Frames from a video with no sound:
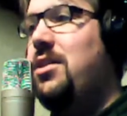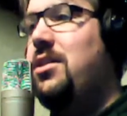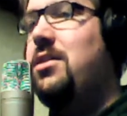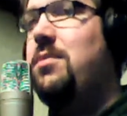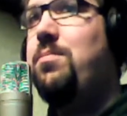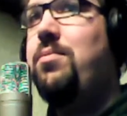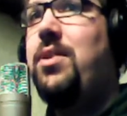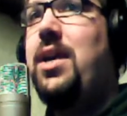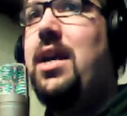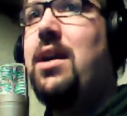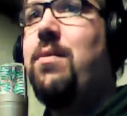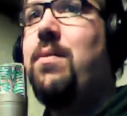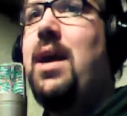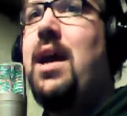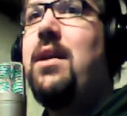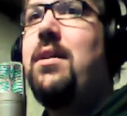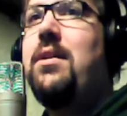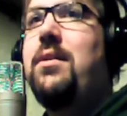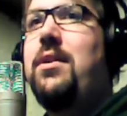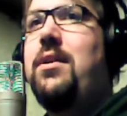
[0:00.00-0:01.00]
just to play
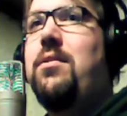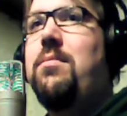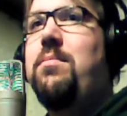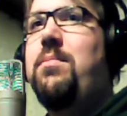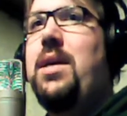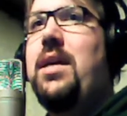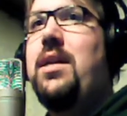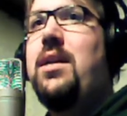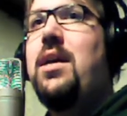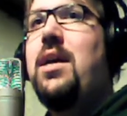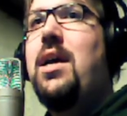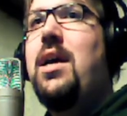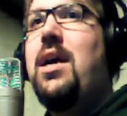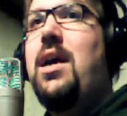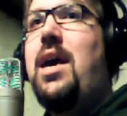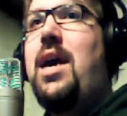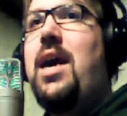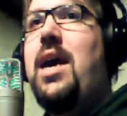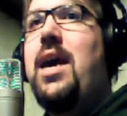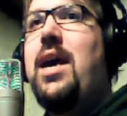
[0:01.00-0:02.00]
around a little bit
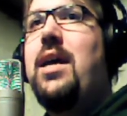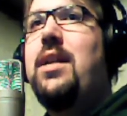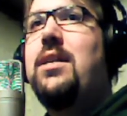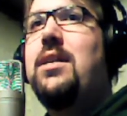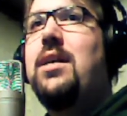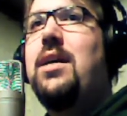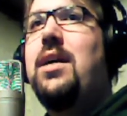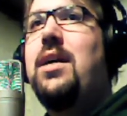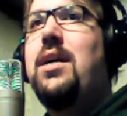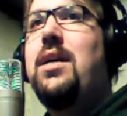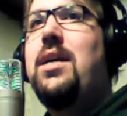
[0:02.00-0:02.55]
and